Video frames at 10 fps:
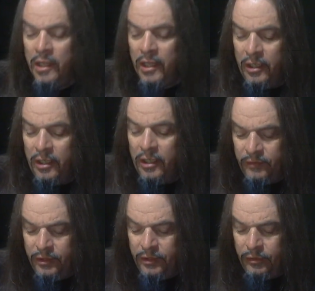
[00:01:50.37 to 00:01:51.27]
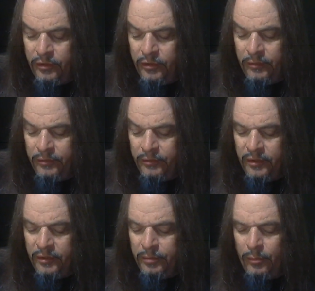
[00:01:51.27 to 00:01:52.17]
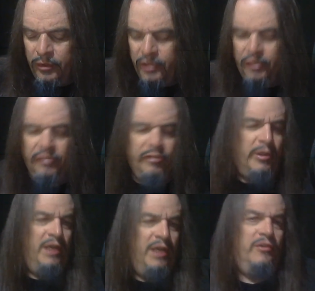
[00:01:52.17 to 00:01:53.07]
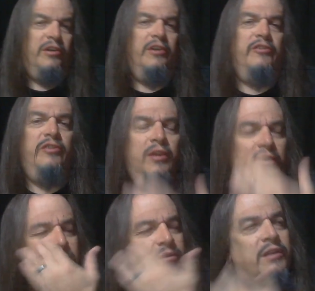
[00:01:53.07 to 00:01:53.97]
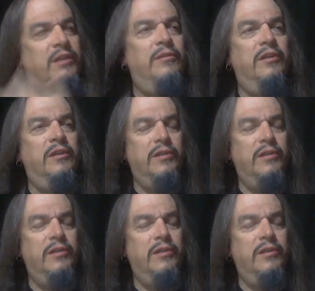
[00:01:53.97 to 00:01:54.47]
And I know that they also want to advertise that the